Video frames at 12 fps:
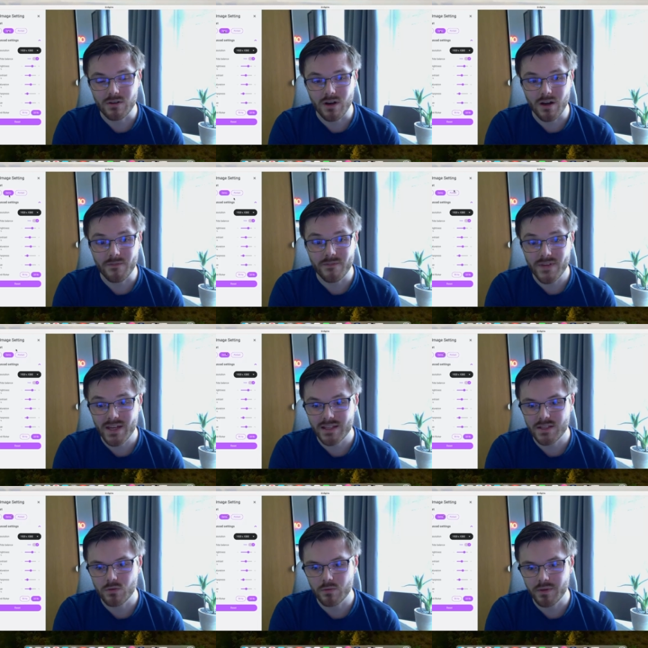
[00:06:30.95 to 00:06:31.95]
I think
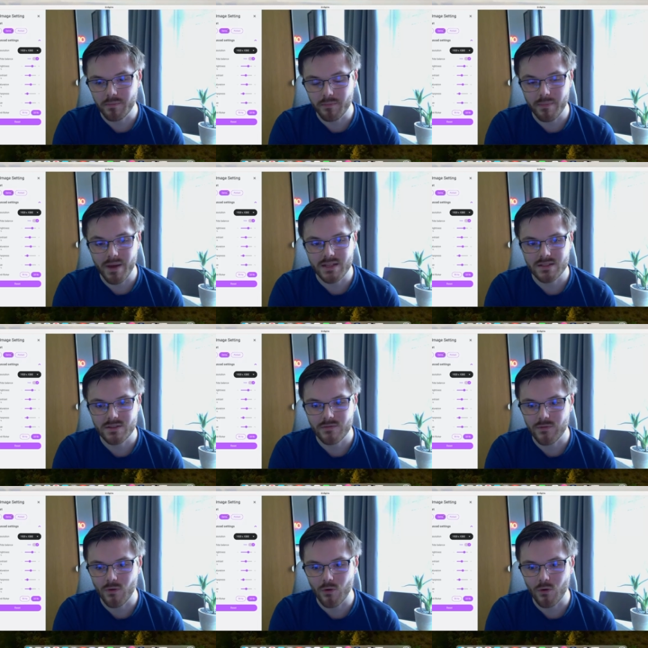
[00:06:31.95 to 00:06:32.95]
this will be best
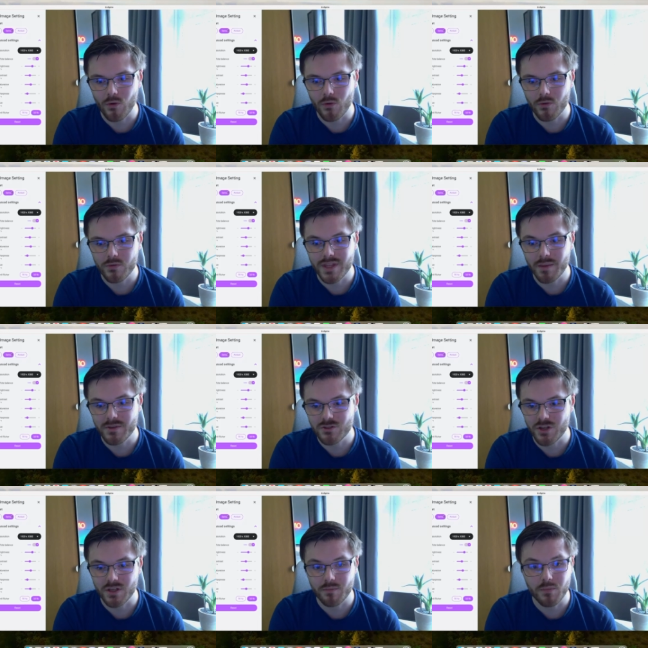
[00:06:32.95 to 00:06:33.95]
for
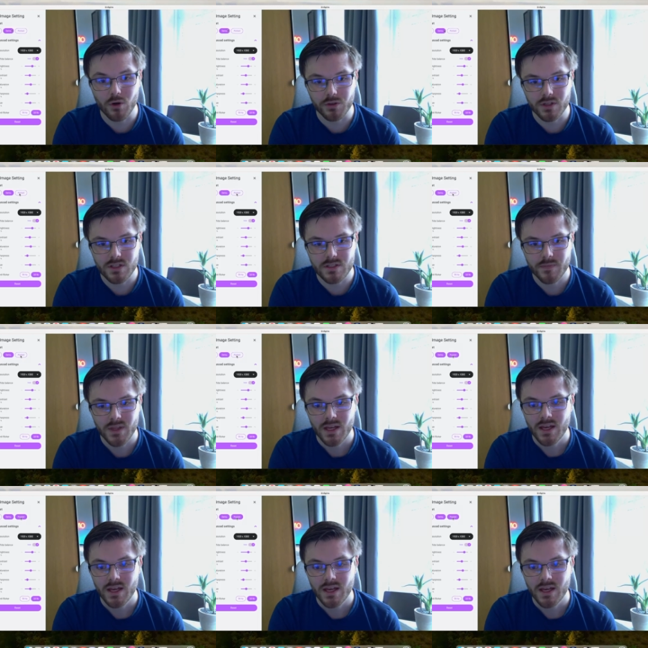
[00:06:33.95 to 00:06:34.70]
demonstrating products.